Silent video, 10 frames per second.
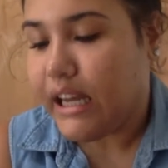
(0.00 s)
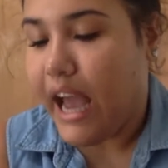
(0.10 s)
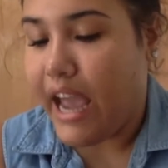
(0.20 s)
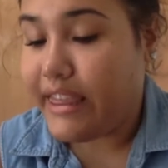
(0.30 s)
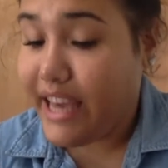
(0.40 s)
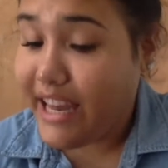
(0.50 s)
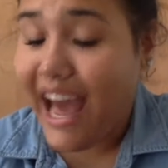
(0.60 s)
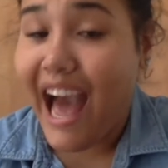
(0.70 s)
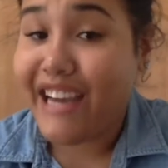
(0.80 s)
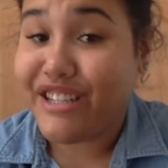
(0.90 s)
And then
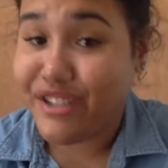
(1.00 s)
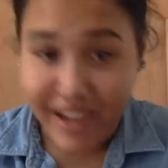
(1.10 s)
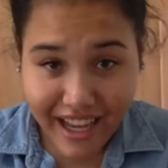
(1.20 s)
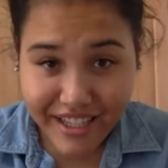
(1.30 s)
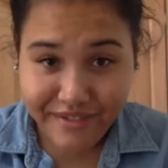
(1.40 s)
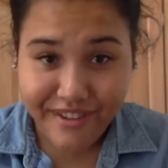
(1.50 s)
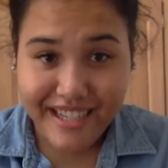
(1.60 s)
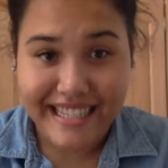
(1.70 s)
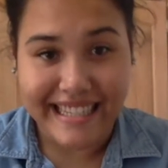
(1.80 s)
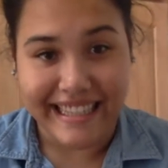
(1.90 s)
I just
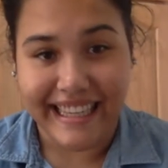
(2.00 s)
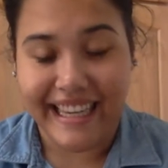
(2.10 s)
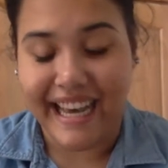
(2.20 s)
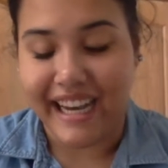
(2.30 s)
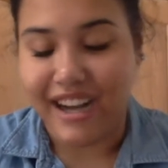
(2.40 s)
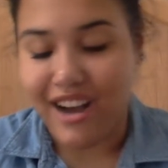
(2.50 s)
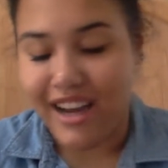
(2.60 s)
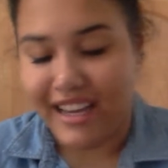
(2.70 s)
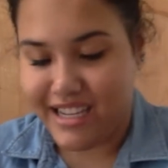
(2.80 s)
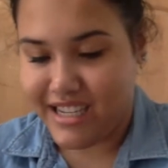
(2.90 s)
recently
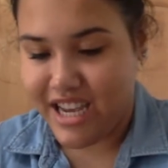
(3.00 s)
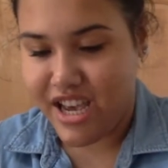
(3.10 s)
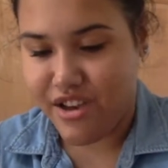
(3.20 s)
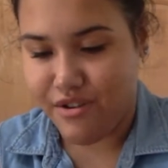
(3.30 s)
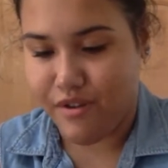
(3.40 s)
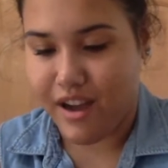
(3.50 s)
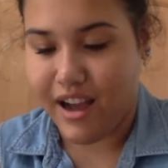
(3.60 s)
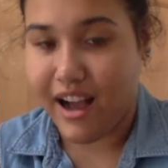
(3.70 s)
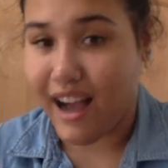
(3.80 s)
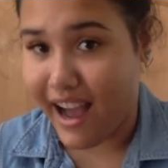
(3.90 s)
got into
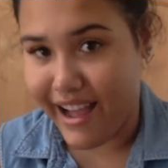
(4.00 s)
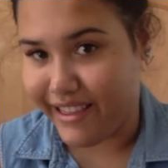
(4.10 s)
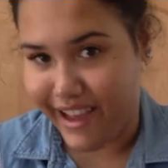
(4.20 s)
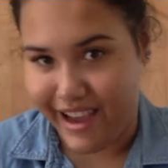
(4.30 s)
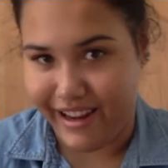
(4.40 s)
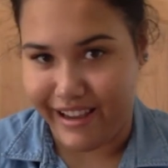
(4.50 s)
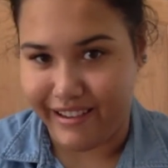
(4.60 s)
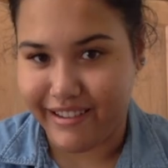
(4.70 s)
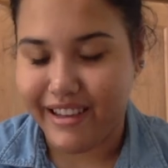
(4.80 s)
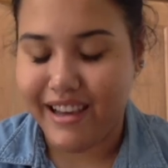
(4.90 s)

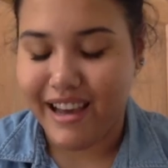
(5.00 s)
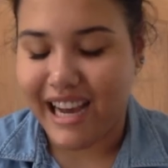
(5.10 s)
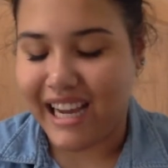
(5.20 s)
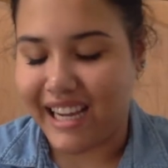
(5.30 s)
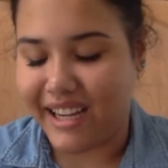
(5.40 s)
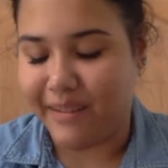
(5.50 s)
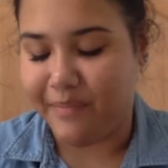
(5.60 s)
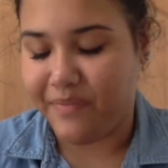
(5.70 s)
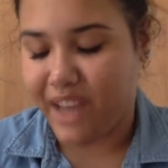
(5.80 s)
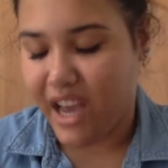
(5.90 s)
highlighting.
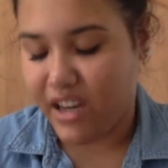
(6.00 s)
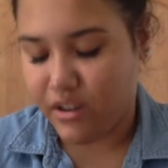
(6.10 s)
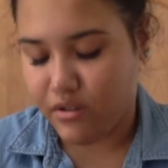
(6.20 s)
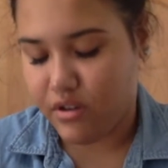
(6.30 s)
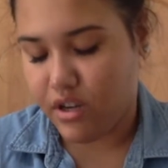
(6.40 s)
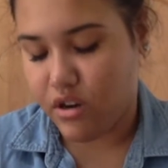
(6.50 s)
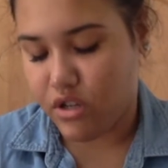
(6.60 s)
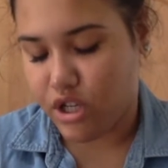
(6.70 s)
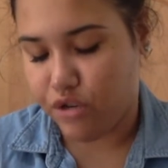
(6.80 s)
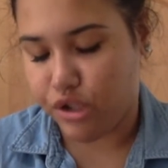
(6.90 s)
I don't go
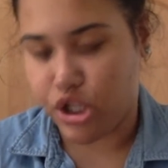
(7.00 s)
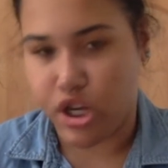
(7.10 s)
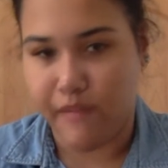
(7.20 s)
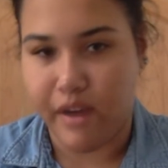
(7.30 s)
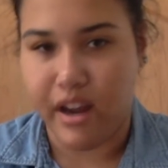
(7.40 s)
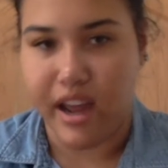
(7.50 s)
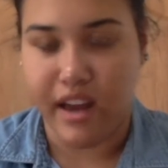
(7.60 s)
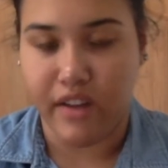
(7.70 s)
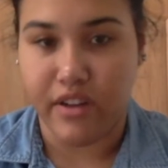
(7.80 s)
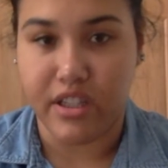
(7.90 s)
too extreme on it. I
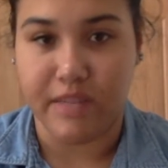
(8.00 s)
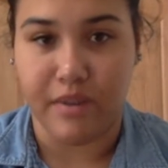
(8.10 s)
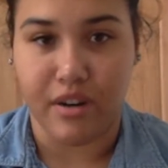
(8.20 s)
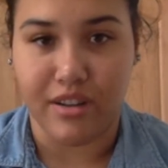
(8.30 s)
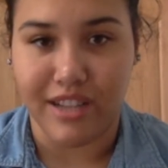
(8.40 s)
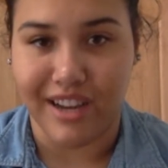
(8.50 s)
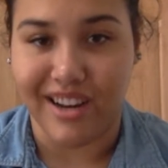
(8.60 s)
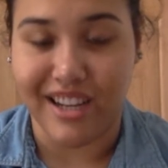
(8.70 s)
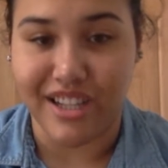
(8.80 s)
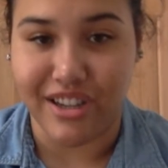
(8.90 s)
know there's some girls like on
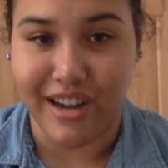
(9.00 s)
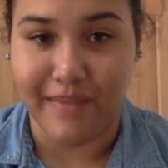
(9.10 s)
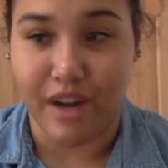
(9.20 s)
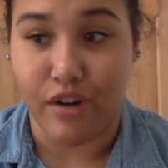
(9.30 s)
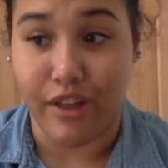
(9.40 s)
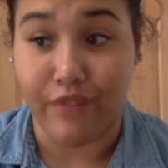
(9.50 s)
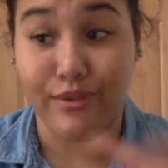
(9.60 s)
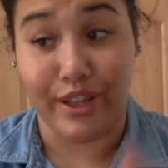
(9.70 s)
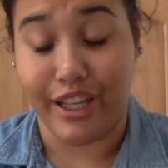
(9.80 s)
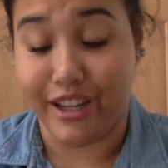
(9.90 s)
Instagram that are like
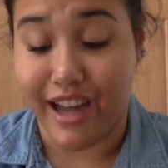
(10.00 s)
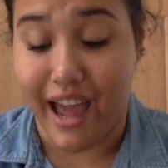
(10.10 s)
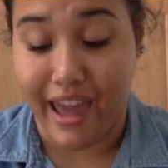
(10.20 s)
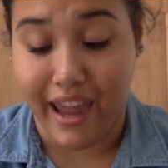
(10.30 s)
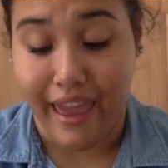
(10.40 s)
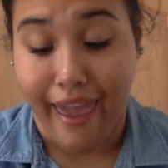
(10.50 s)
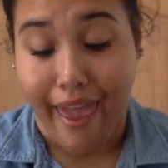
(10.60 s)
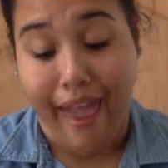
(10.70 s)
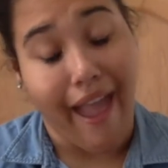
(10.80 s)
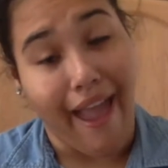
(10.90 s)
really good at it,
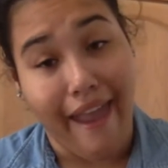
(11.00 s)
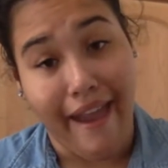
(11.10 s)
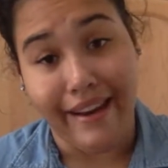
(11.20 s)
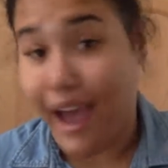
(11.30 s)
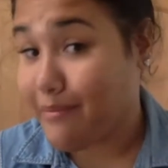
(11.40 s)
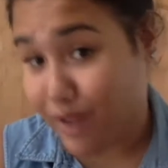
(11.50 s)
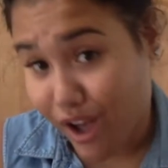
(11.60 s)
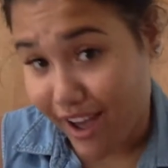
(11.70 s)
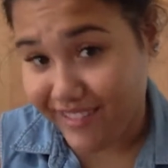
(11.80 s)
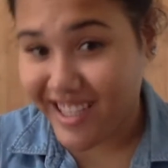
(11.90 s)
and I'm
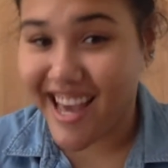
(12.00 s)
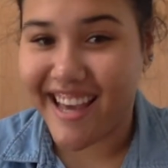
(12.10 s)
not.